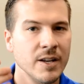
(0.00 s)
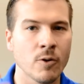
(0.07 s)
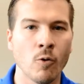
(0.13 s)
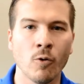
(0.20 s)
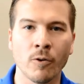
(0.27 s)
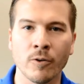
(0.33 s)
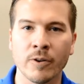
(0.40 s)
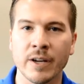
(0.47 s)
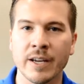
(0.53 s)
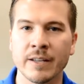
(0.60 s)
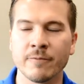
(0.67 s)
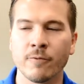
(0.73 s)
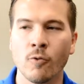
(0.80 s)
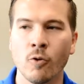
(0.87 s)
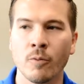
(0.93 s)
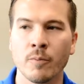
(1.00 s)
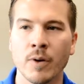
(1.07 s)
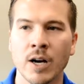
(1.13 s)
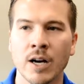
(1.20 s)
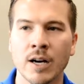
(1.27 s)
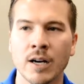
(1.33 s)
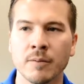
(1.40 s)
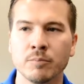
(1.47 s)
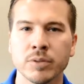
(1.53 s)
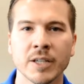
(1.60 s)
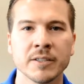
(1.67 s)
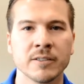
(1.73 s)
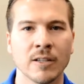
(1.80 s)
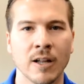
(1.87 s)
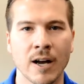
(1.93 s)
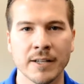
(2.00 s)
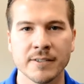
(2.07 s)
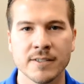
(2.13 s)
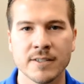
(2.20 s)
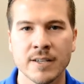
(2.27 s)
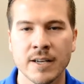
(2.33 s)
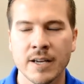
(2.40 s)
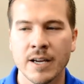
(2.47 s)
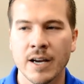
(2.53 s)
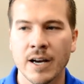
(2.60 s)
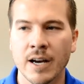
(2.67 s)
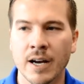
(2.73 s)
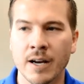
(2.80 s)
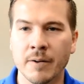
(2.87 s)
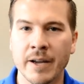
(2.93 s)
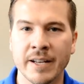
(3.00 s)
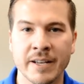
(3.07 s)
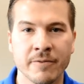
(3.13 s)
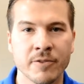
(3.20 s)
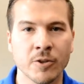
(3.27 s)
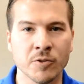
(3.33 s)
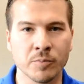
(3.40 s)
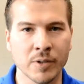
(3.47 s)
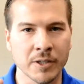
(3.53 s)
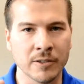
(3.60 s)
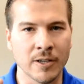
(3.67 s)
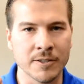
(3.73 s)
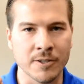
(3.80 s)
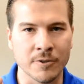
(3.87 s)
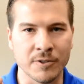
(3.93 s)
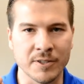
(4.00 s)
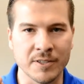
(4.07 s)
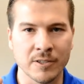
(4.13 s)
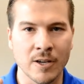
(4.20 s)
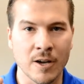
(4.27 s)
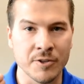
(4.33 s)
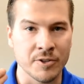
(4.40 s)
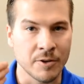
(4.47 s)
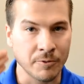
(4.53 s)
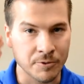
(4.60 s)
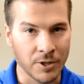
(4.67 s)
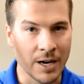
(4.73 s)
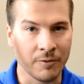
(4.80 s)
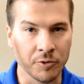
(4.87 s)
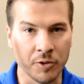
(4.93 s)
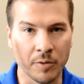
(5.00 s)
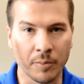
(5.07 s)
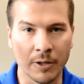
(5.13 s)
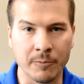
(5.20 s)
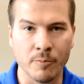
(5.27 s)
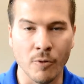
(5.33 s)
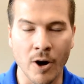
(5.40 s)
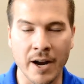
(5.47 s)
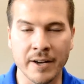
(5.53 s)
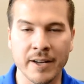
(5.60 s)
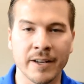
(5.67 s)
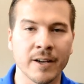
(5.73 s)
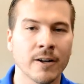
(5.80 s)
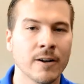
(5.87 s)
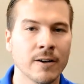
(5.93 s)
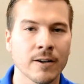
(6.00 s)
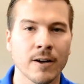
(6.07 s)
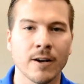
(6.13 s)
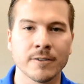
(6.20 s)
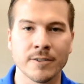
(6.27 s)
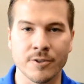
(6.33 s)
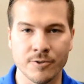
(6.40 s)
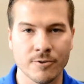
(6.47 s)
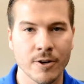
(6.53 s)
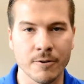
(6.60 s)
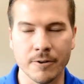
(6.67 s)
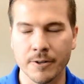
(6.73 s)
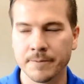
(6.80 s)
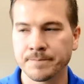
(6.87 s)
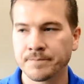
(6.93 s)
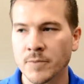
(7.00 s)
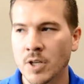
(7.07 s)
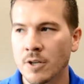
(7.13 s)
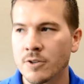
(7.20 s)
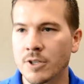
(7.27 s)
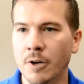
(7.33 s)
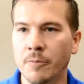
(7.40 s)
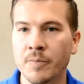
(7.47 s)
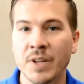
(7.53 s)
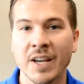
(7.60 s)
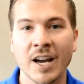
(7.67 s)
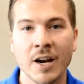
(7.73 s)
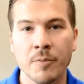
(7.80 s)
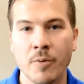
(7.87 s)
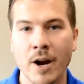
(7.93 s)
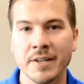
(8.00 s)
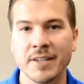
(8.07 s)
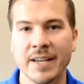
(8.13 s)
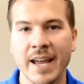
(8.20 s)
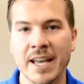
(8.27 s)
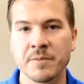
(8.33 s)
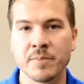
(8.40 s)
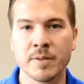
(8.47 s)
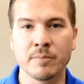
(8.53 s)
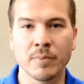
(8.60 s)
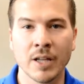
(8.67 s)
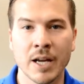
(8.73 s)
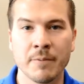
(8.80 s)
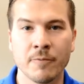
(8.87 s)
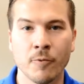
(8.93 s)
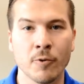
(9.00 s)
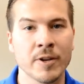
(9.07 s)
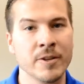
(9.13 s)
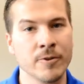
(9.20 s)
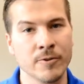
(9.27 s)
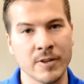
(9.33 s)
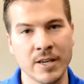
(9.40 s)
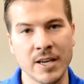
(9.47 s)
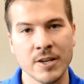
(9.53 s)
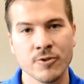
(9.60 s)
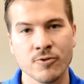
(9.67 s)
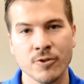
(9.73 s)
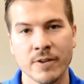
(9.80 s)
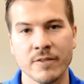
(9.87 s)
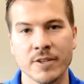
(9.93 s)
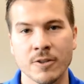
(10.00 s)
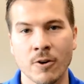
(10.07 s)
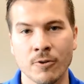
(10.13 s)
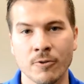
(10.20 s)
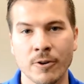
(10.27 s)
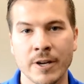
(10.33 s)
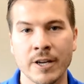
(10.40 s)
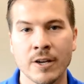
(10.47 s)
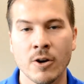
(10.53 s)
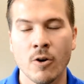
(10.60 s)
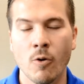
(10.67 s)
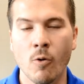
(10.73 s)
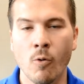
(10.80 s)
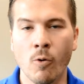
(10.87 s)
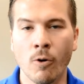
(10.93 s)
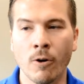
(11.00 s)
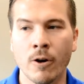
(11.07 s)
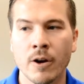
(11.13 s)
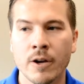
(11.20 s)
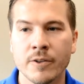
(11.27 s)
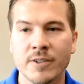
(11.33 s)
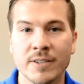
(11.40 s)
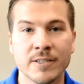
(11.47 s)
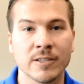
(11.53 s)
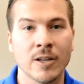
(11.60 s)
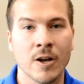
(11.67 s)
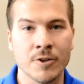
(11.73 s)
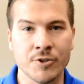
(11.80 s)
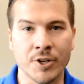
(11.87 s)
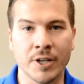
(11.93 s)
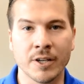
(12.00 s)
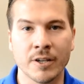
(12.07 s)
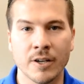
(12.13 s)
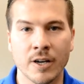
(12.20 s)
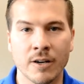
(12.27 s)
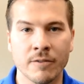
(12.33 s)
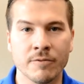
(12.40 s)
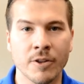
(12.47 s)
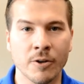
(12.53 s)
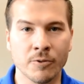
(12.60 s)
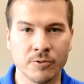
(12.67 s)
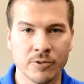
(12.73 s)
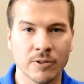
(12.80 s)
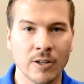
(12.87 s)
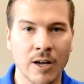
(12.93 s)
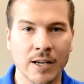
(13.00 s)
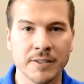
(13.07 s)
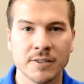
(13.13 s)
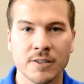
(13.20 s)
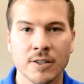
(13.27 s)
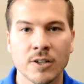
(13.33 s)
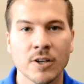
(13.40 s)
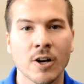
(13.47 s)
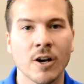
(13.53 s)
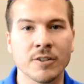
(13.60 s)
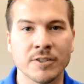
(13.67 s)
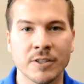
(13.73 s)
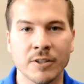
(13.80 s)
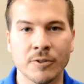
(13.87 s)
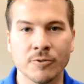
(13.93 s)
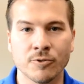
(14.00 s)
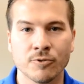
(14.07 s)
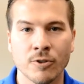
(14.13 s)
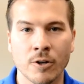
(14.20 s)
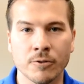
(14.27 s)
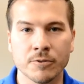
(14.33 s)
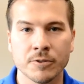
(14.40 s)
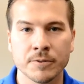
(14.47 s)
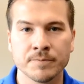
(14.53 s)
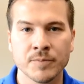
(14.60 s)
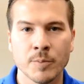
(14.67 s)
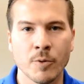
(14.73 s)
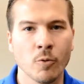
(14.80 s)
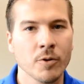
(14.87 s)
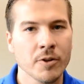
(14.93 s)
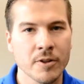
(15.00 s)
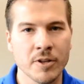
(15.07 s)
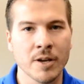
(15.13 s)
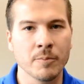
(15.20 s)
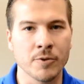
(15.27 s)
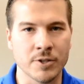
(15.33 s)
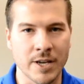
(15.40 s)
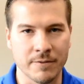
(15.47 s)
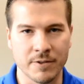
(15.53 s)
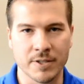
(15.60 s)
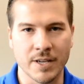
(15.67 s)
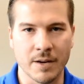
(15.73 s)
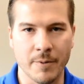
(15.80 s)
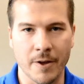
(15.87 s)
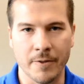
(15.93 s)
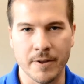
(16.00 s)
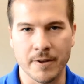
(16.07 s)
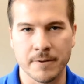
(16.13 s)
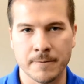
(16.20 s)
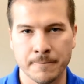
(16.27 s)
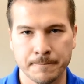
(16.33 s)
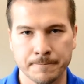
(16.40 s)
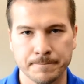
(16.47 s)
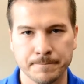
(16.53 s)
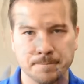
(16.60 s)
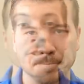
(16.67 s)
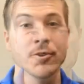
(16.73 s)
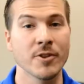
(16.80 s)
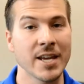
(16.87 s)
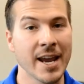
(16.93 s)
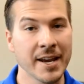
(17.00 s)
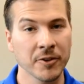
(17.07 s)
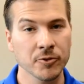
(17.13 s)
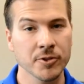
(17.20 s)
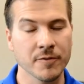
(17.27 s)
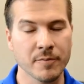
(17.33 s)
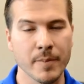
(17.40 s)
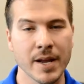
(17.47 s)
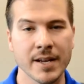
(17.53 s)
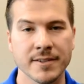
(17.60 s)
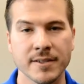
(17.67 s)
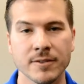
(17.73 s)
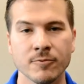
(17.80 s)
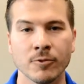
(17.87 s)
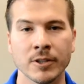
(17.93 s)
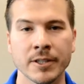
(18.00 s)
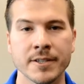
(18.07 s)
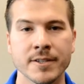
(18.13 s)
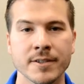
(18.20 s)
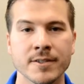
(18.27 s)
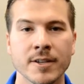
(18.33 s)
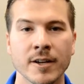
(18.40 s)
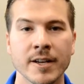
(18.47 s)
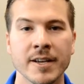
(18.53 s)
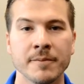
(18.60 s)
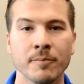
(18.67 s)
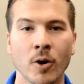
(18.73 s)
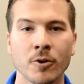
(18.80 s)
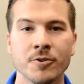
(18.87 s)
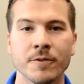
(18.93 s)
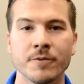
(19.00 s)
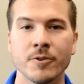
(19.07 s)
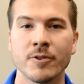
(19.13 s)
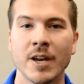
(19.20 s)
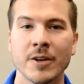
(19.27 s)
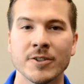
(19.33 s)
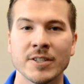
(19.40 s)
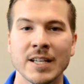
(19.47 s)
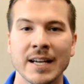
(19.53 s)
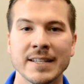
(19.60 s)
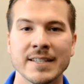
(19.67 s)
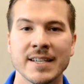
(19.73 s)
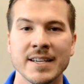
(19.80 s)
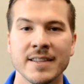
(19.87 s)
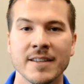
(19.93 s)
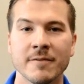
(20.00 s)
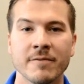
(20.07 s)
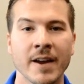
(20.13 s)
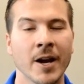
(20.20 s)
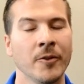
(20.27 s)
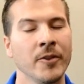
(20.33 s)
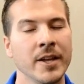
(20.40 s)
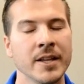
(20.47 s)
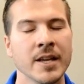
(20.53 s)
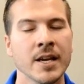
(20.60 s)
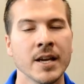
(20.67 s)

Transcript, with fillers: it or can form uh, blood clots. Uh, and if those blood clots are dislodged, they will travel to the brain and cause a stroke. So chiropractic has been blamed for either the injury of this artery or dislodging of those clots causing those strokes. But what do the numbers have to say about this? So the Annals of Medicine released a study in March of 2019 that found that